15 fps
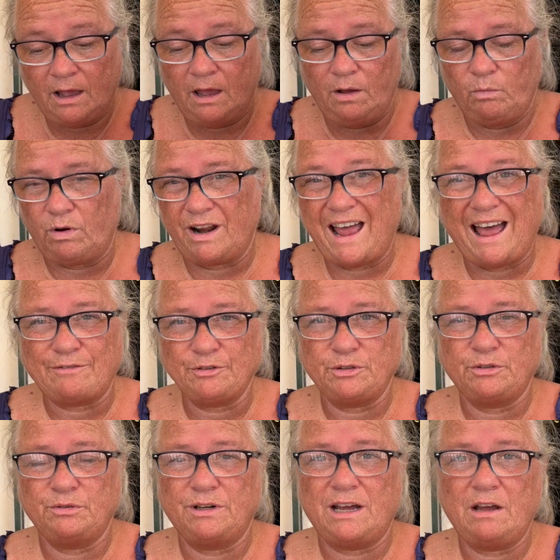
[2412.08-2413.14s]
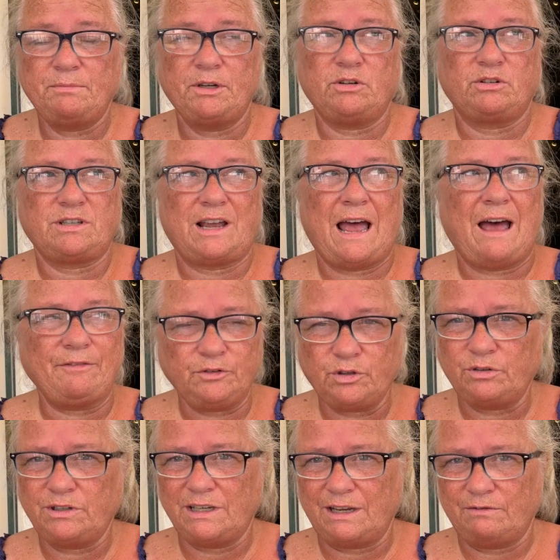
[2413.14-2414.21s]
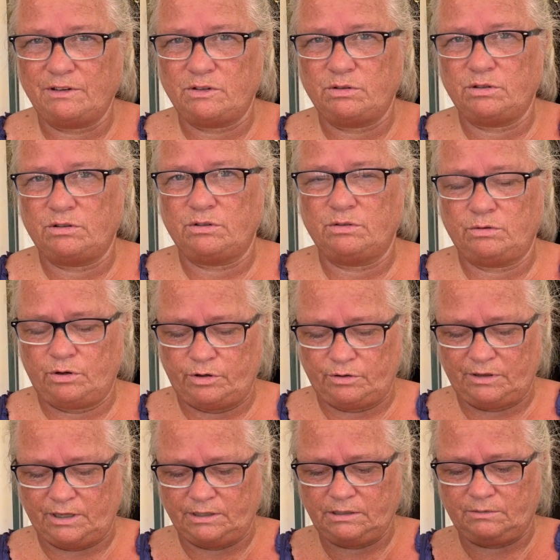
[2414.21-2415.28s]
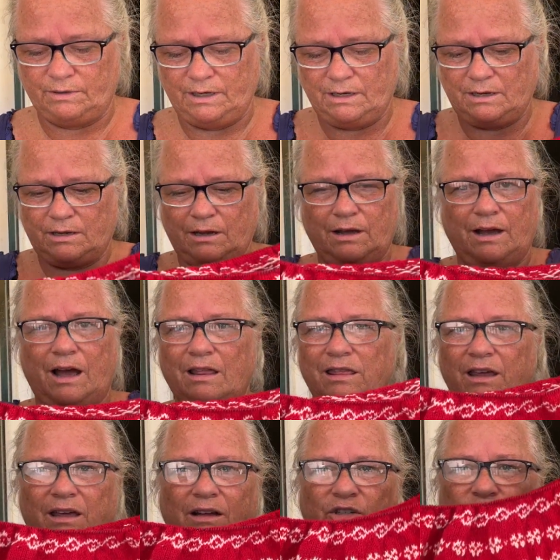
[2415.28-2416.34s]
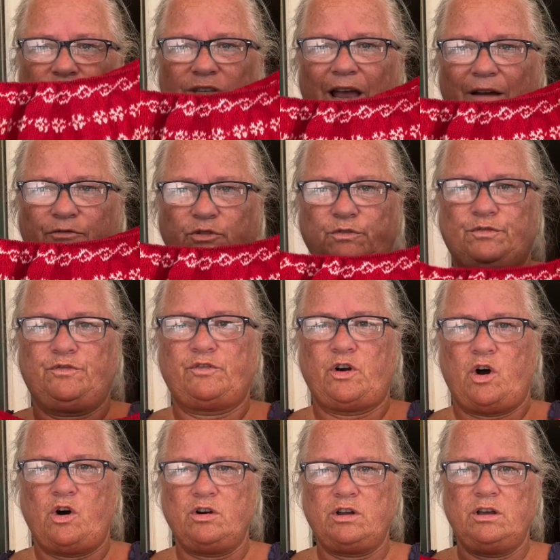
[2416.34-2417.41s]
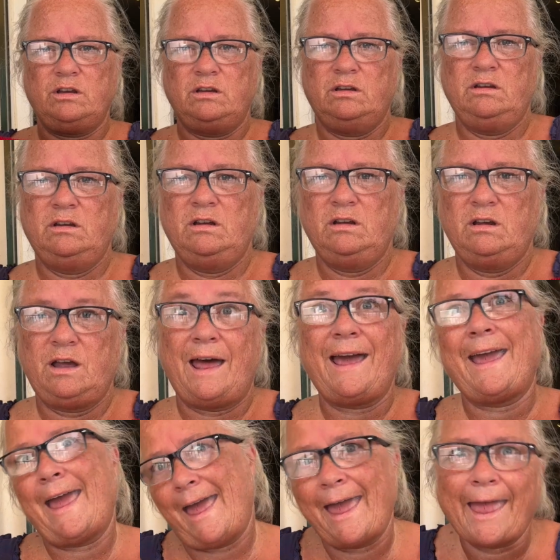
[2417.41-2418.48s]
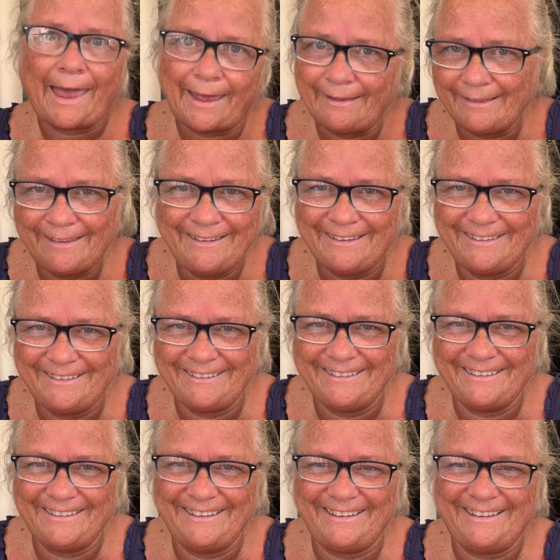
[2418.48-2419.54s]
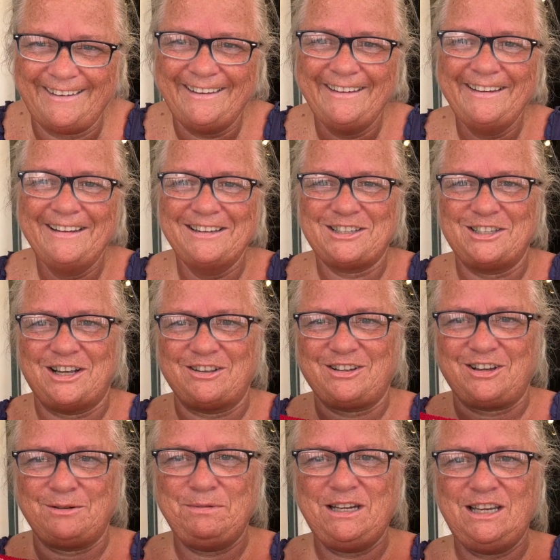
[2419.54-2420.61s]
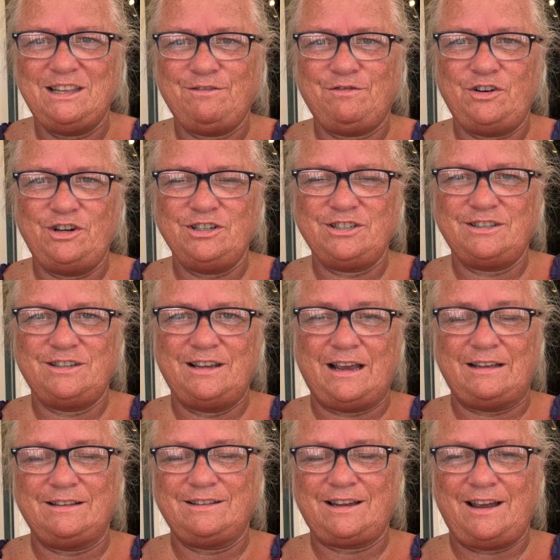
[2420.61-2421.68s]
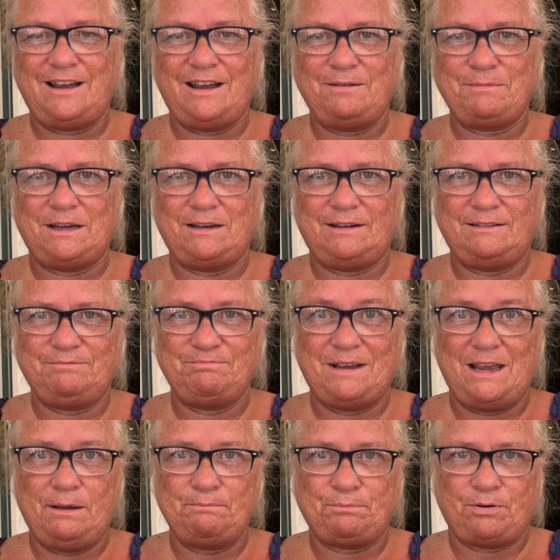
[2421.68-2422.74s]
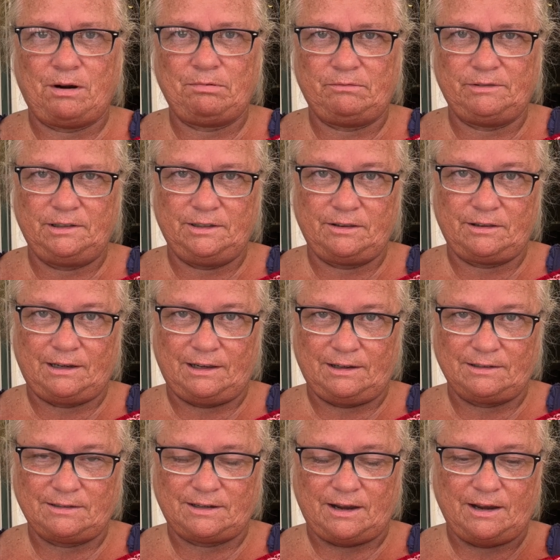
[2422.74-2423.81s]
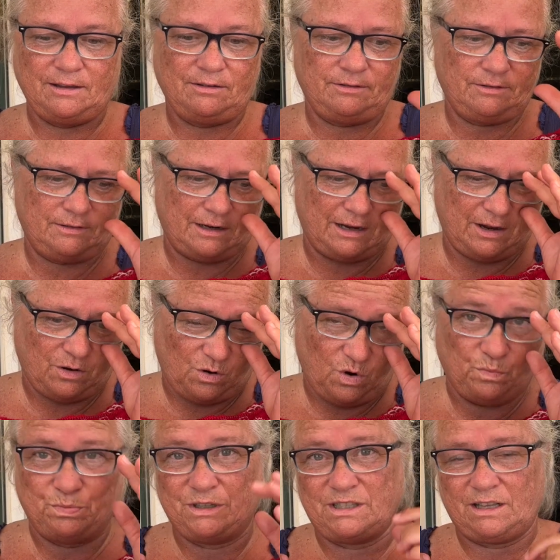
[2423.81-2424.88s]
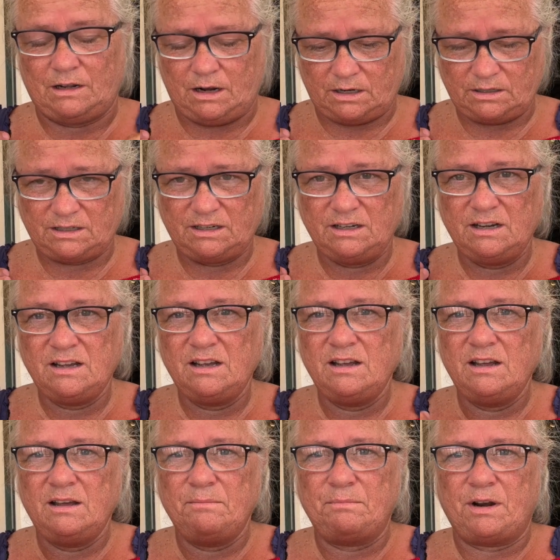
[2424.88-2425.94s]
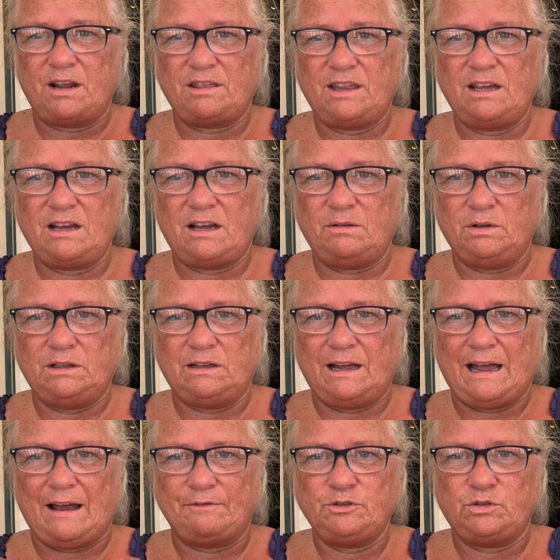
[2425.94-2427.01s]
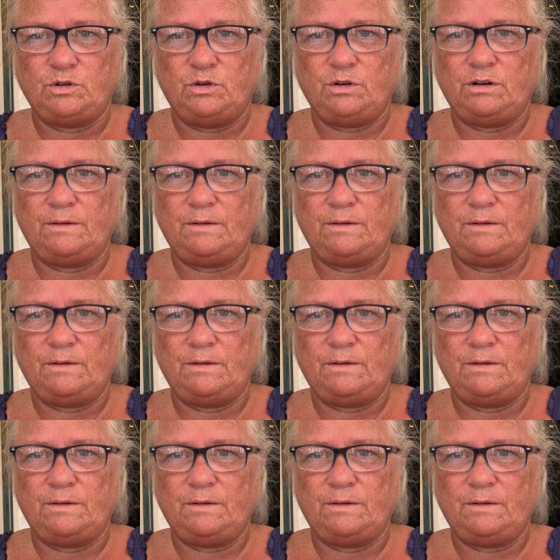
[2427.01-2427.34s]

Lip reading: what I have to do now, because I have to give it to her this week, I think I just have to frog again. It's not gonna be the first time, and probably not the last either. I hope it's the last, but I think I will have to